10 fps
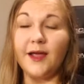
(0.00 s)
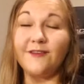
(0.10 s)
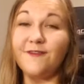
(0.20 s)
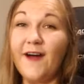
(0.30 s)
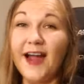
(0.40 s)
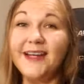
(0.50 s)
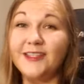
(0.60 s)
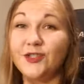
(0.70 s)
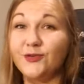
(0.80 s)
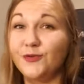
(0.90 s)
and find
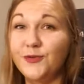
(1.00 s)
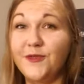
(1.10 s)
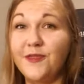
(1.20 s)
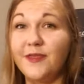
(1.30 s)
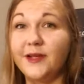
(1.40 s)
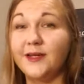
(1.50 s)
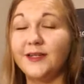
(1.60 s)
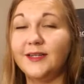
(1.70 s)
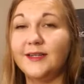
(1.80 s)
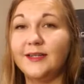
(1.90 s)
a truth that
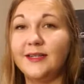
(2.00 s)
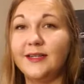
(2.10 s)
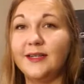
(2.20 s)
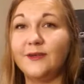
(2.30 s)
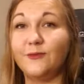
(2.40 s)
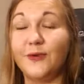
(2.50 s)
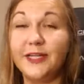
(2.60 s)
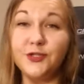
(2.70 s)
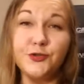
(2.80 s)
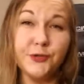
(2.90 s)

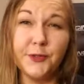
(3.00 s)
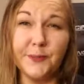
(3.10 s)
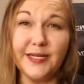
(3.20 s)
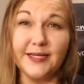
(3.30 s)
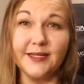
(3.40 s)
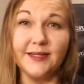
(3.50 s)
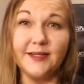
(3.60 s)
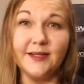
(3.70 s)
rings true to me.